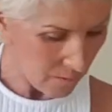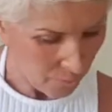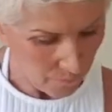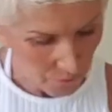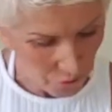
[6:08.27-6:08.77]
is
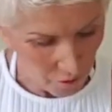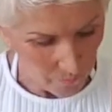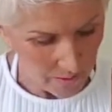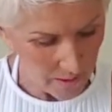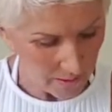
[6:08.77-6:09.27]
from the
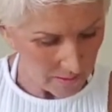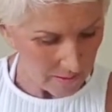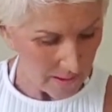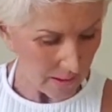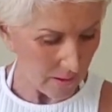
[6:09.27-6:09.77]
top there. You can
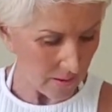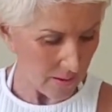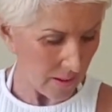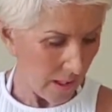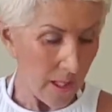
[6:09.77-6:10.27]
see
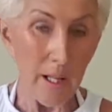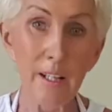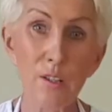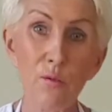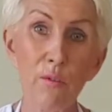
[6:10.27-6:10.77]

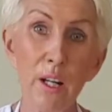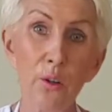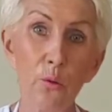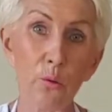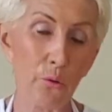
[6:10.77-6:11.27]
it's
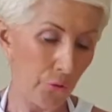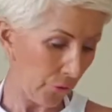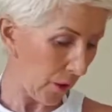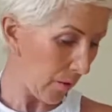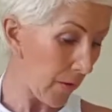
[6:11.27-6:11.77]
red
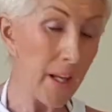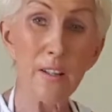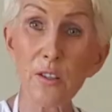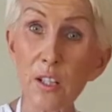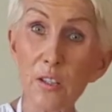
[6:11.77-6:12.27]
also. And
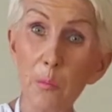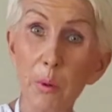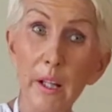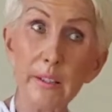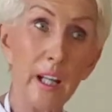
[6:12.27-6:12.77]
that's just the
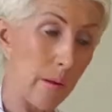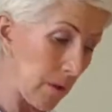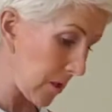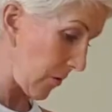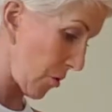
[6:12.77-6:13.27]
blood
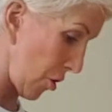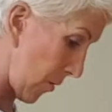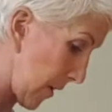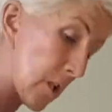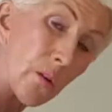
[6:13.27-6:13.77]
coming to the
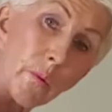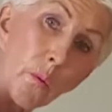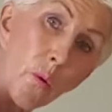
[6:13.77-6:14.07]
top. And that's what we